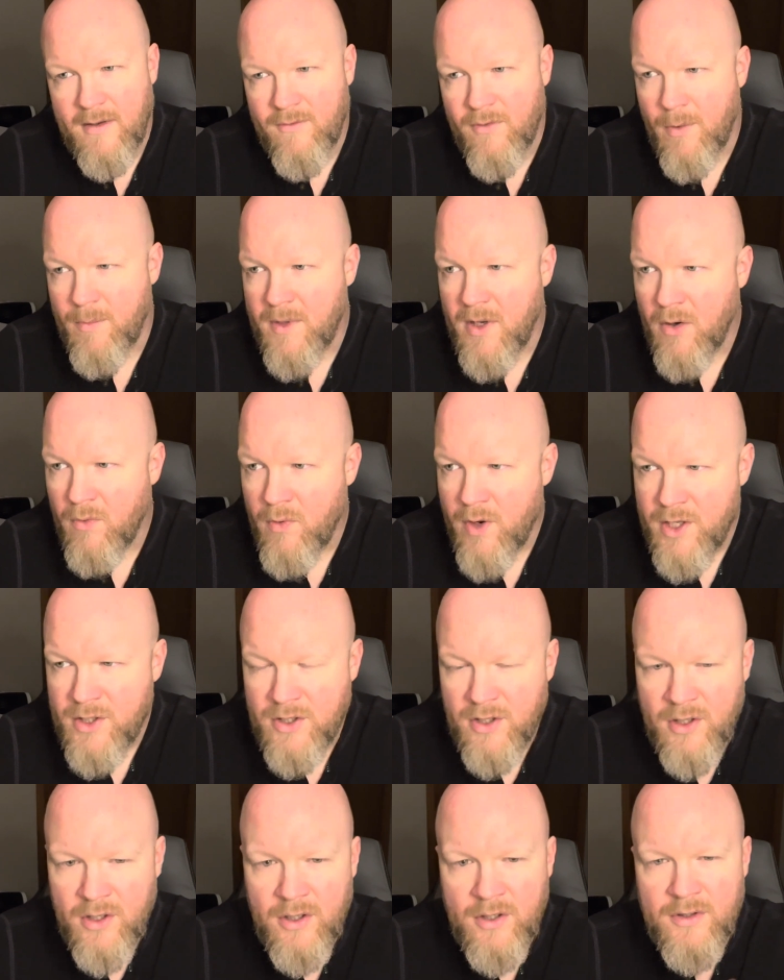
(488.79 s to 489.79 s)
From the
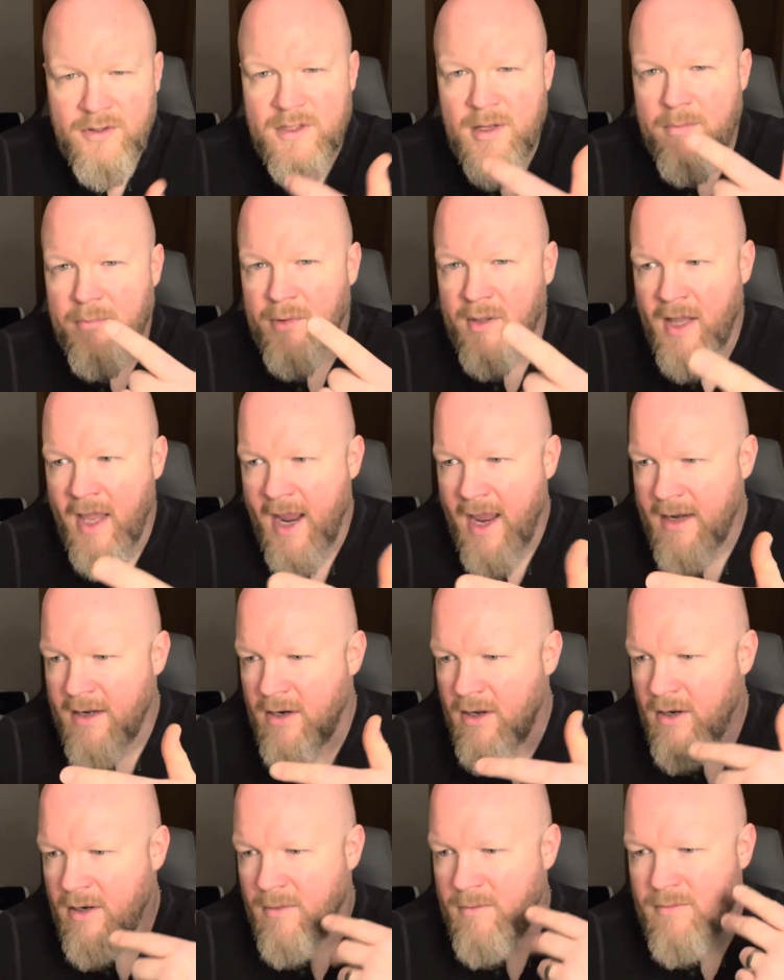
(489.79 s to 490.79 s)
original to
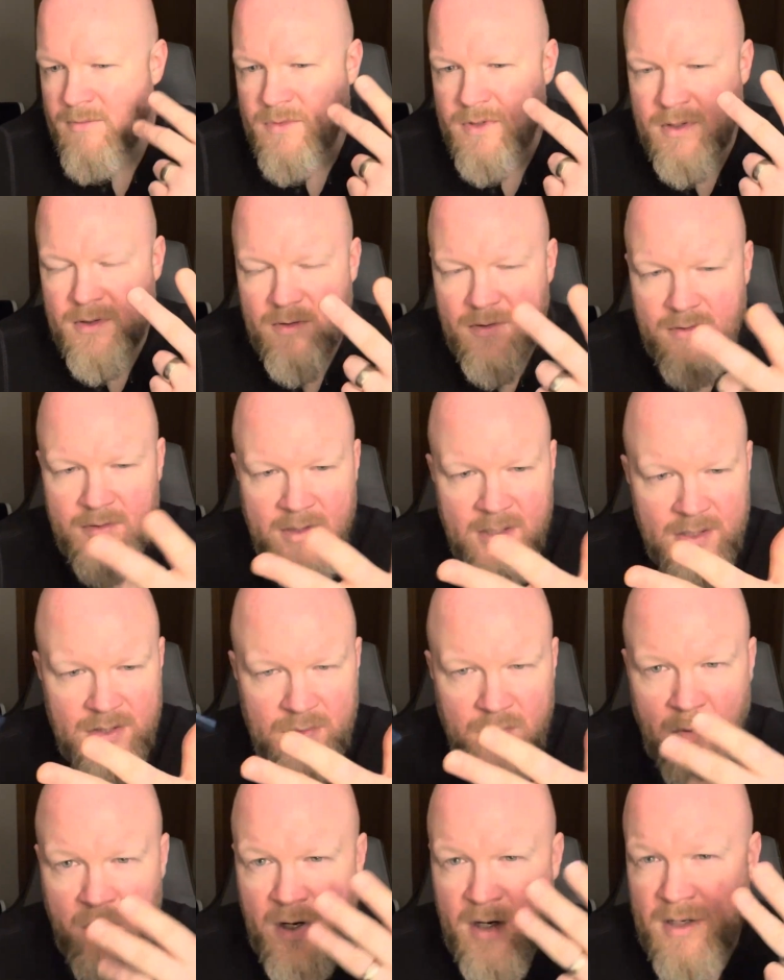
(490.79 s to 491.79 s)
platinum to
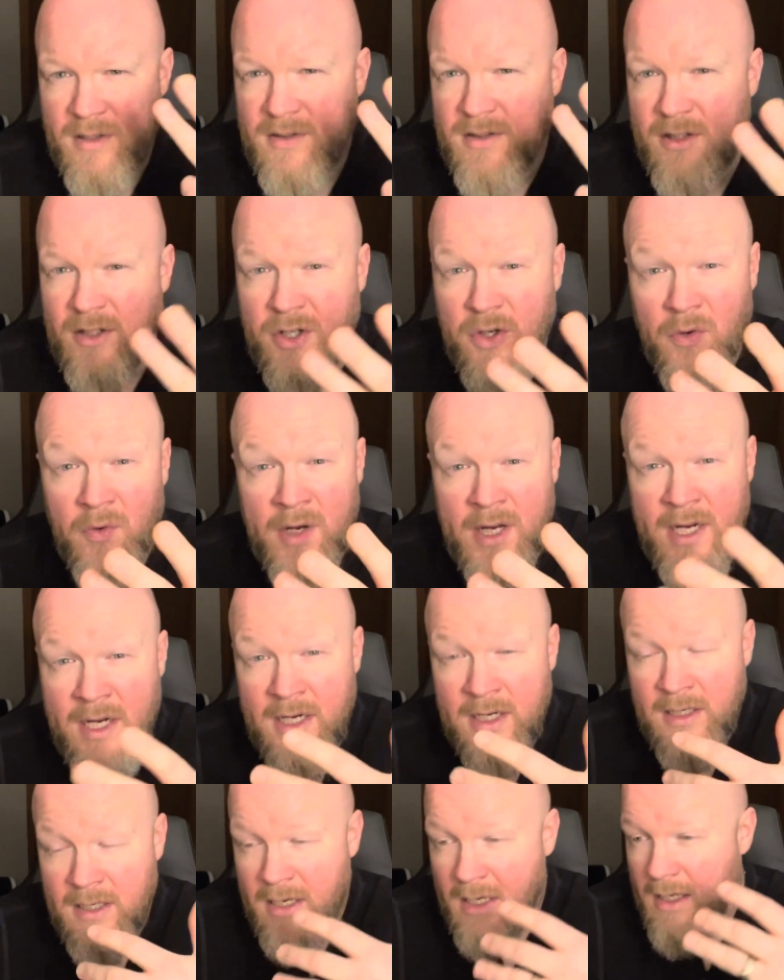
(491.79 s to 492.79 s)
this one to
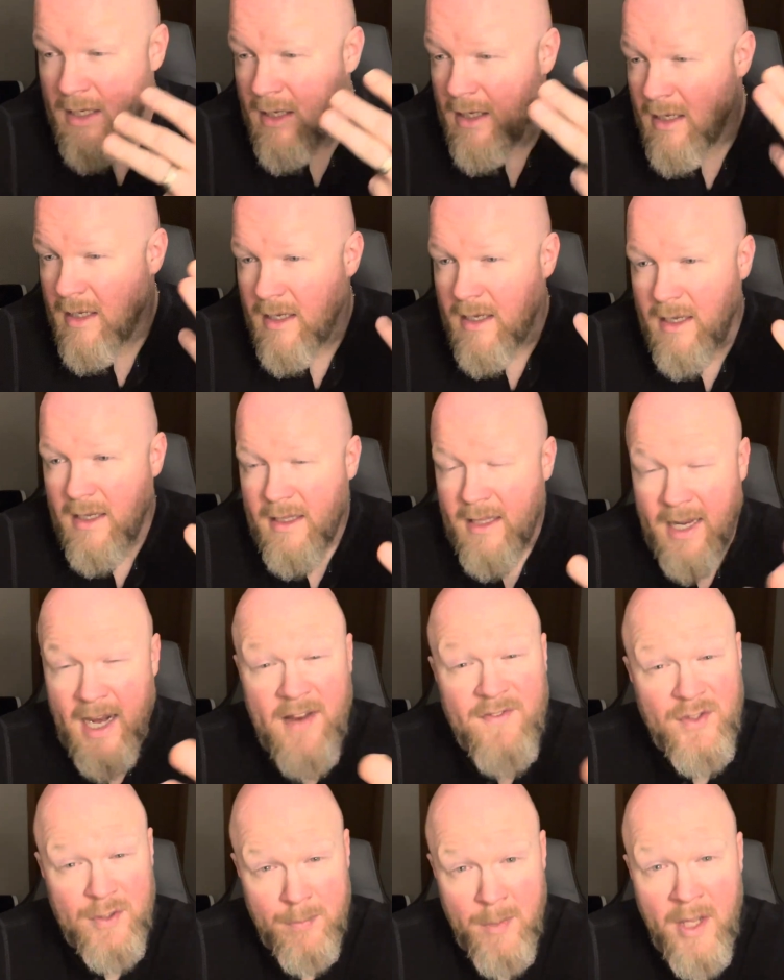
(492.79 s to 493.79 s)
green. Like
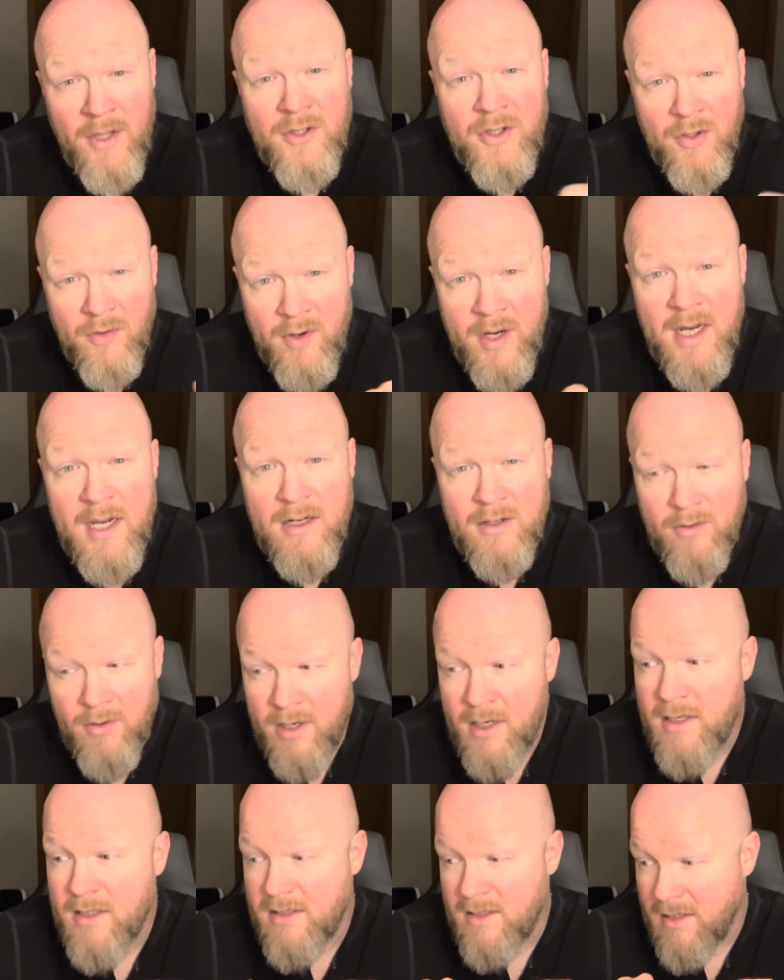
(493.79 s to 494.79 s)
I've smelled green.
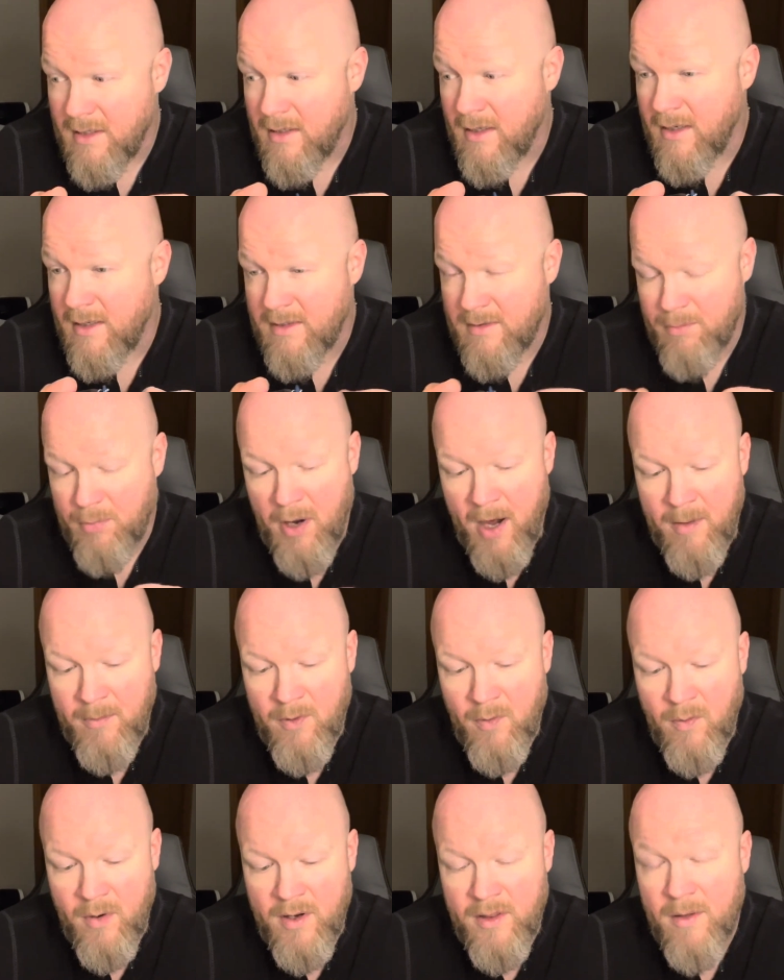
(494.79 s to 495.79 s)
Green is
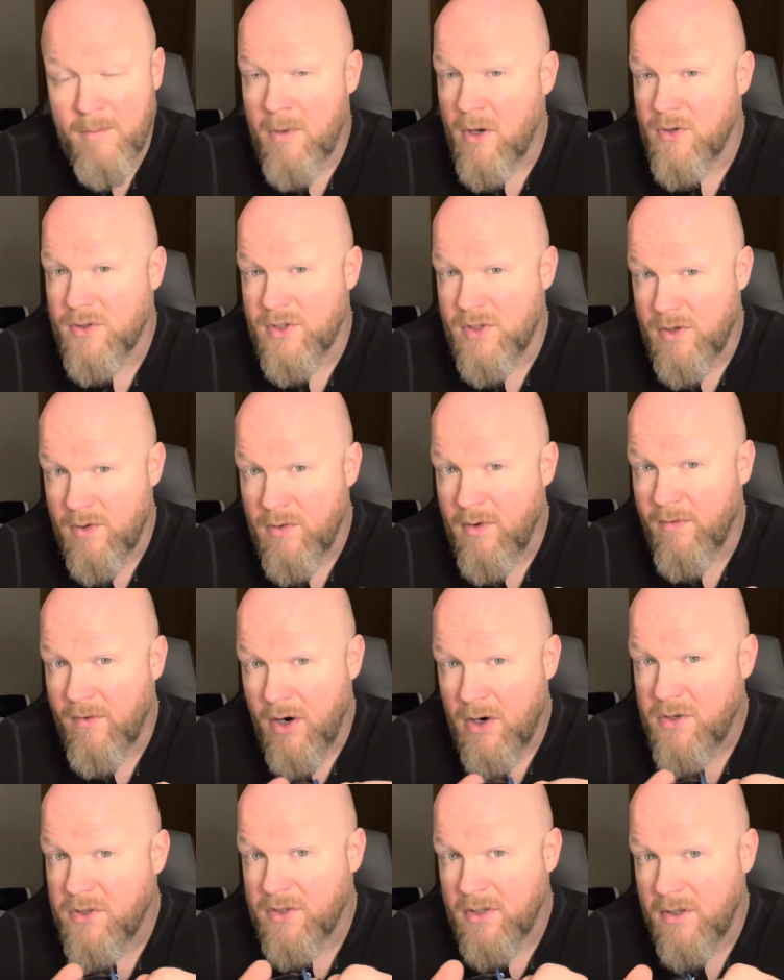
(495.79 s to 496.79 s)
probably one of the most
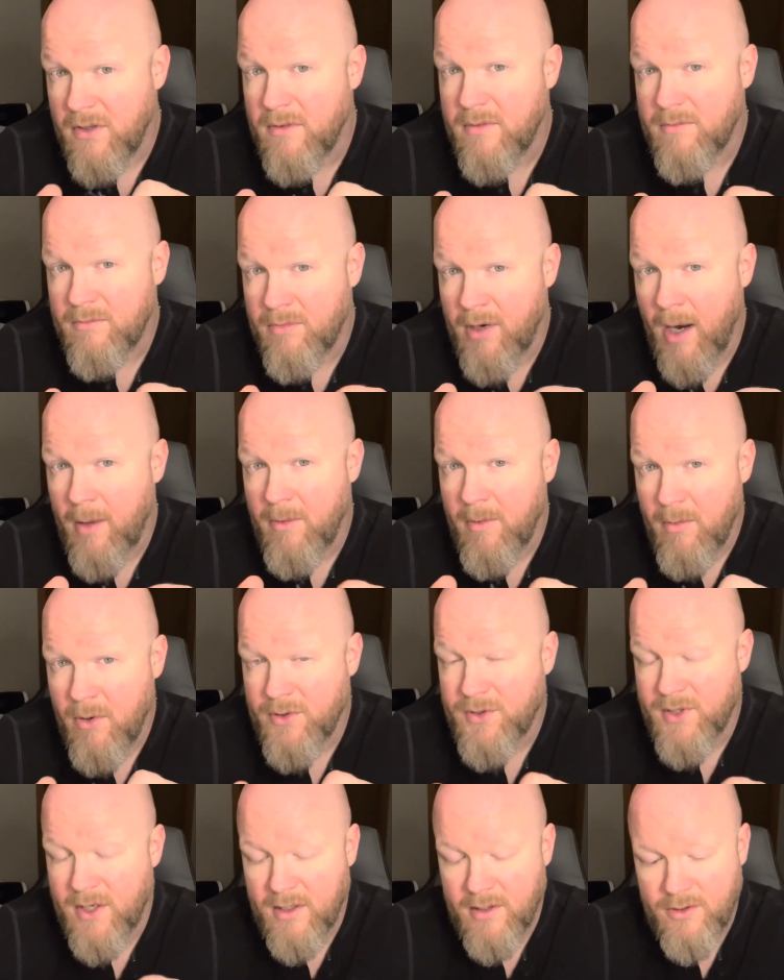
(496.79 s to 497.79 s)
universal, probably
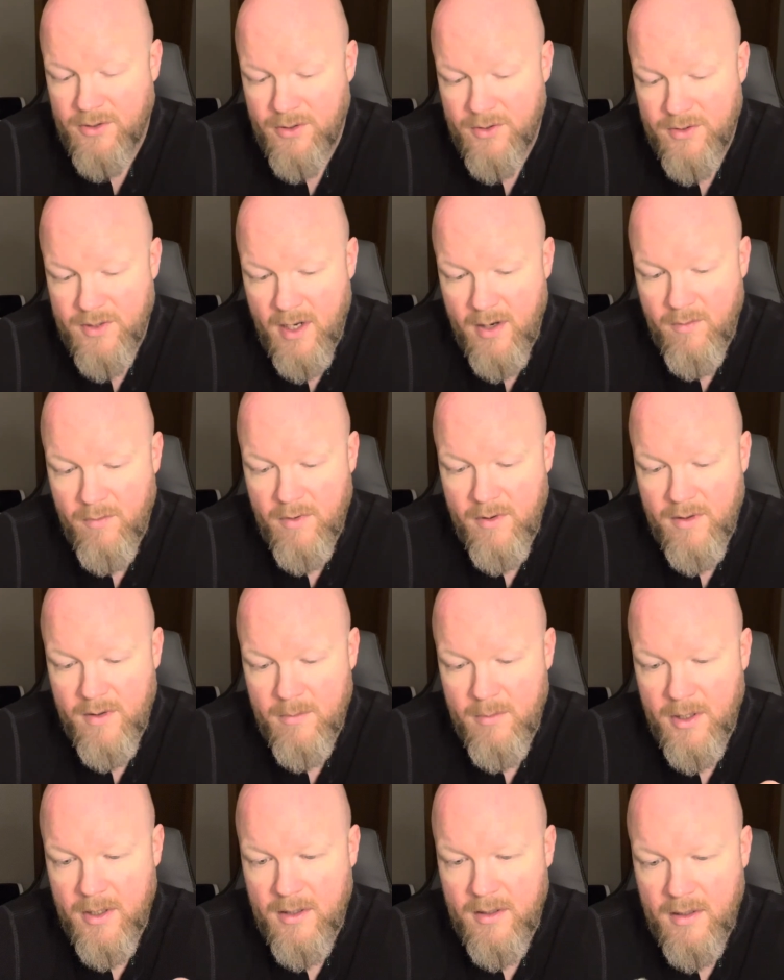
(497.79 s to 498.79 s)
most signature scent worthy,
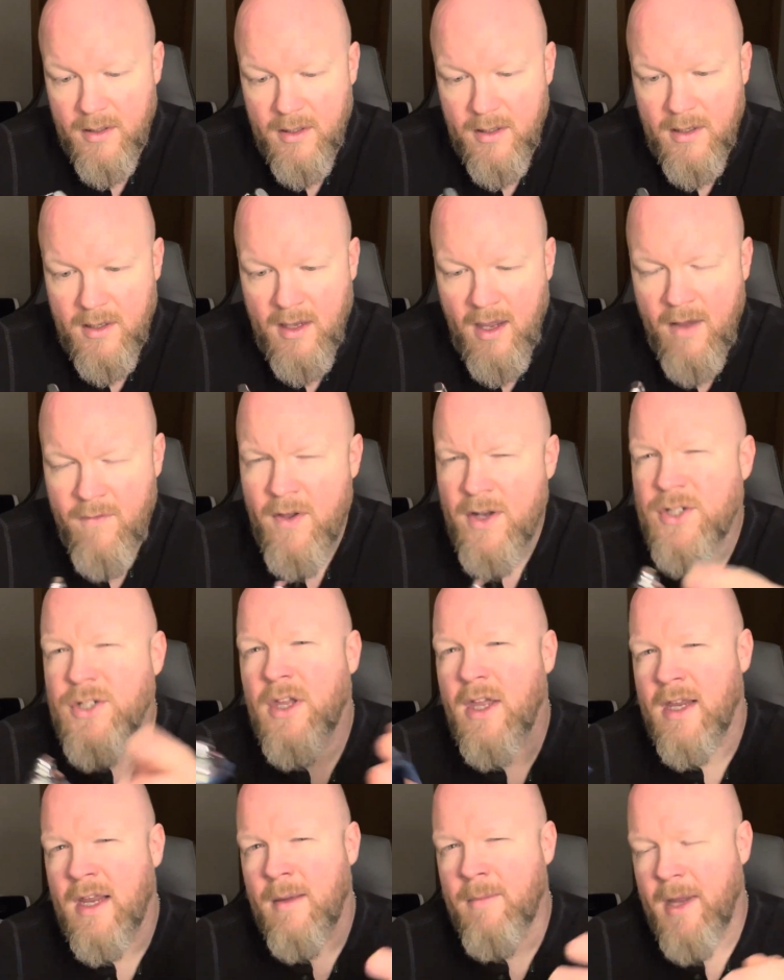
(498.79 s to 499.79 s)
but
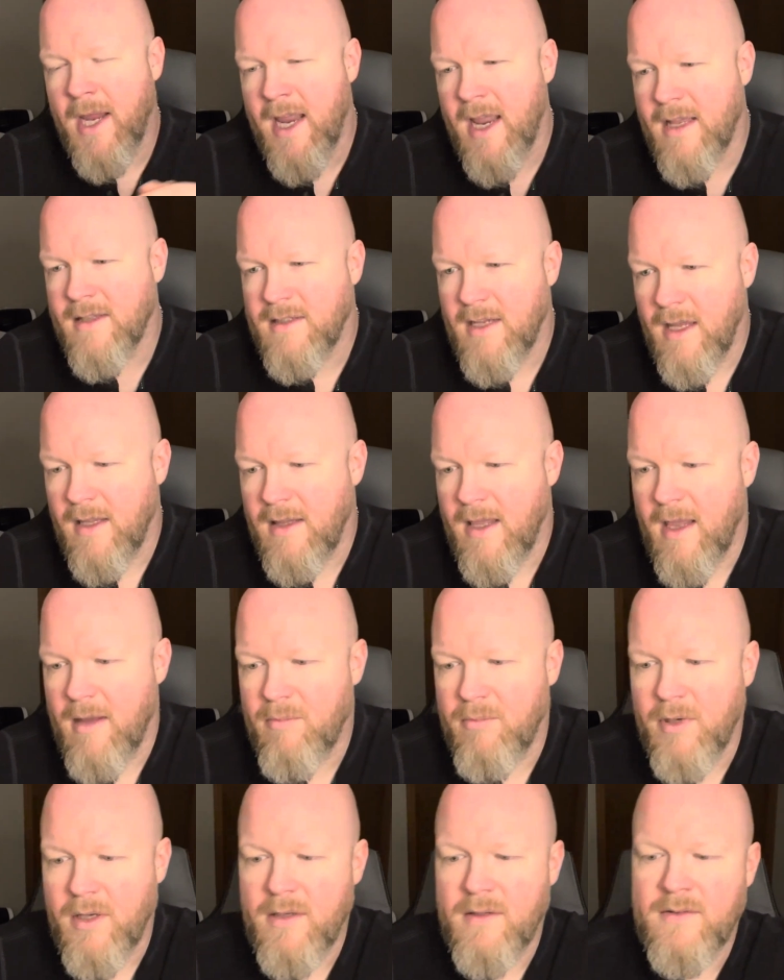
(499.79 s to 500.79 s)
eventually I get my hands on
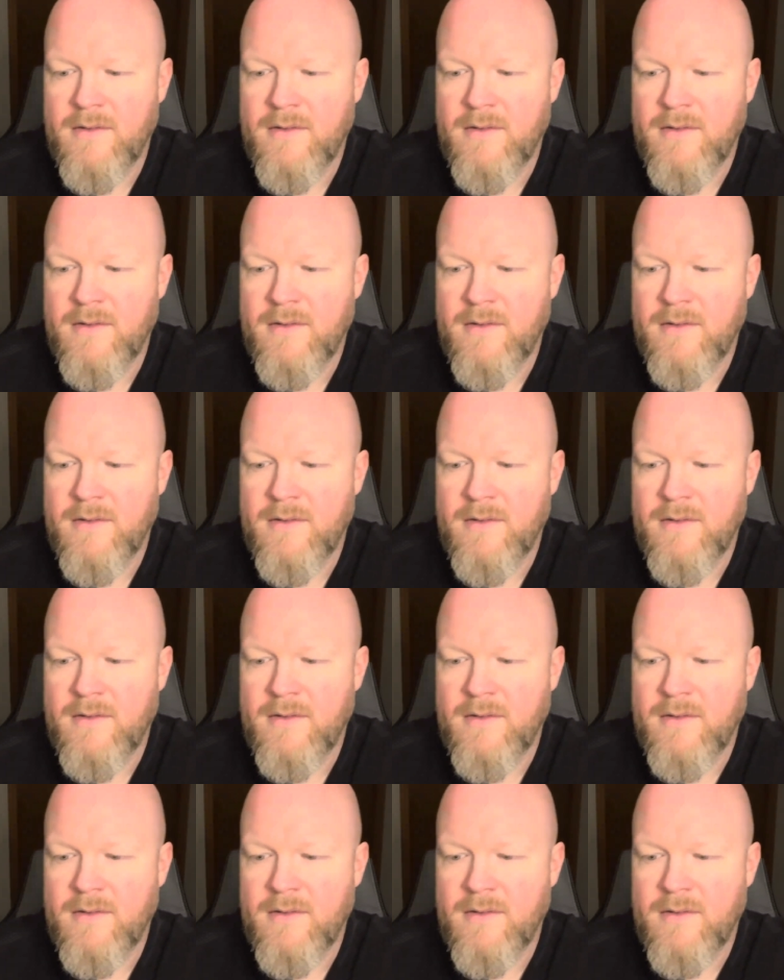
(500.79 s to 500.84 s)
that. But